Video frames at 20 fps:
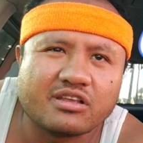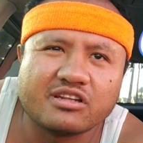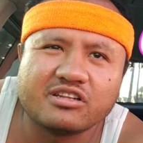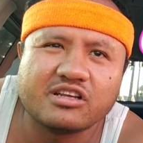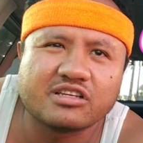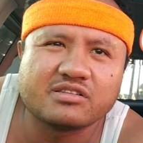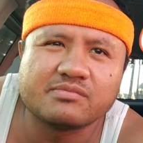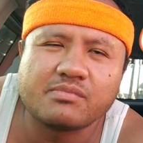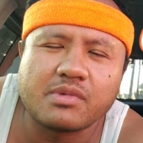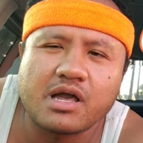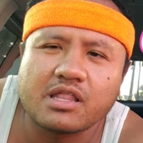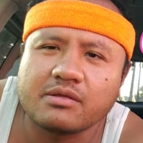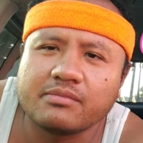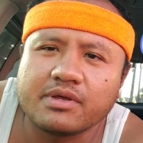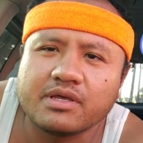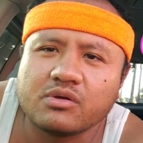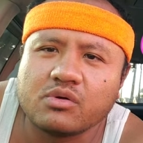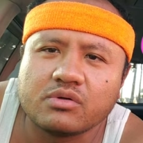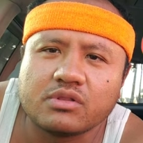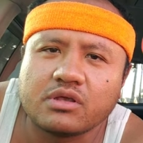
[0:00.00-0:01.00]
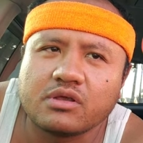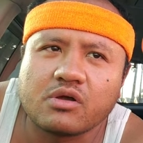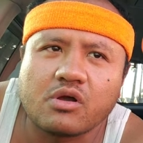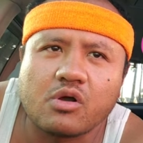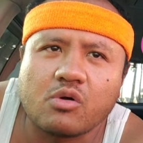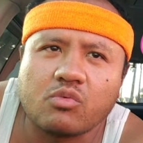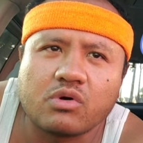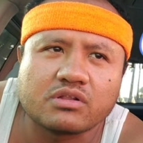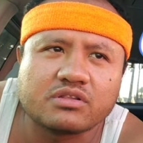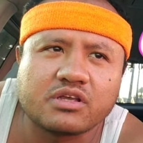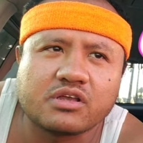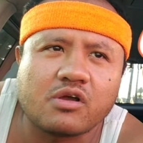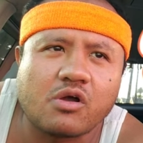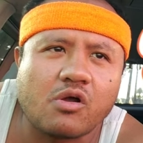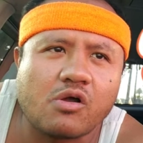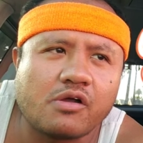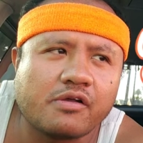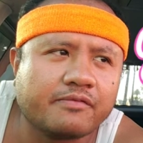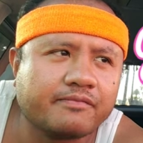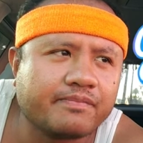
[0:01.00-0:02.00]
It doesn't bother me who they are, what they
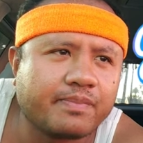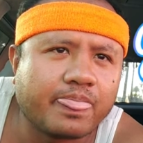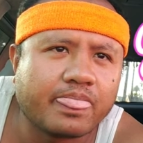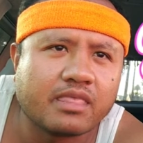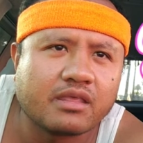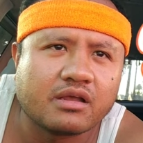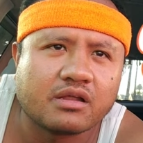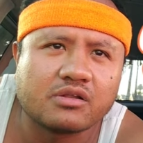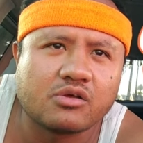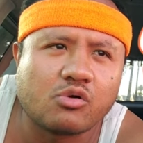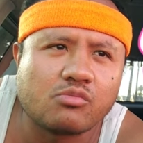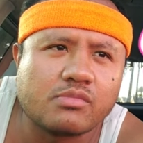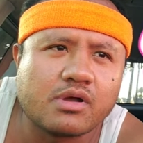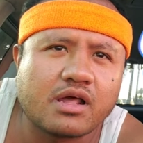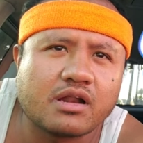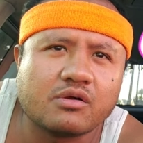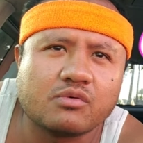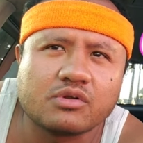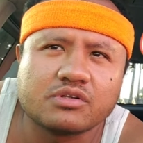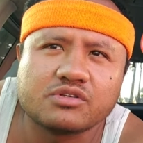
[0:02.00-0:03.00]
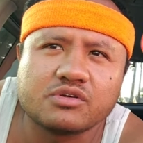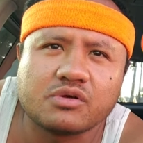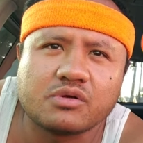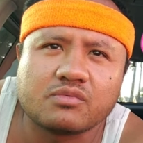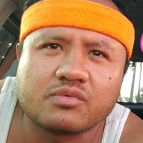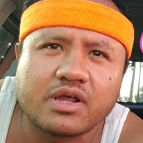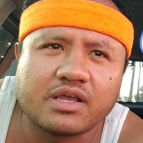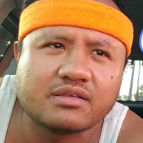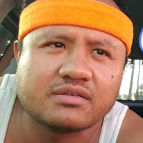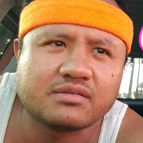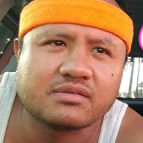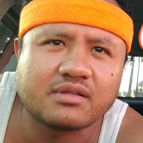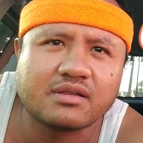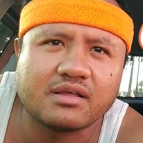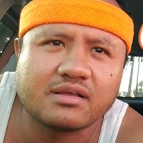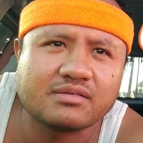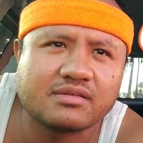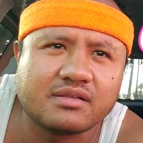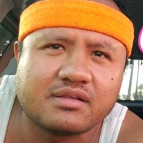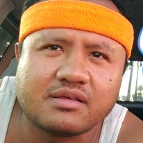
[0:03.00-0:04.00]
are. It don't matter what your race
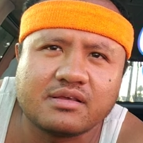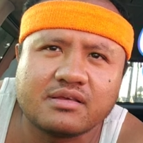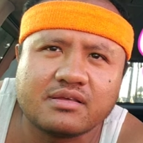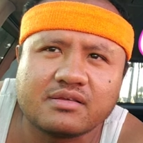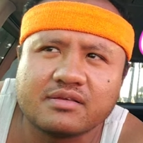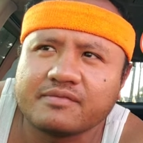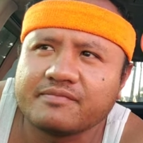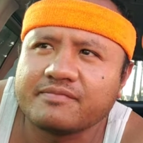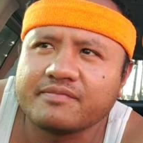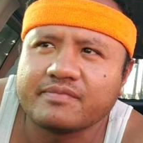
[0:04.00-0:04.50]
and ethnicity.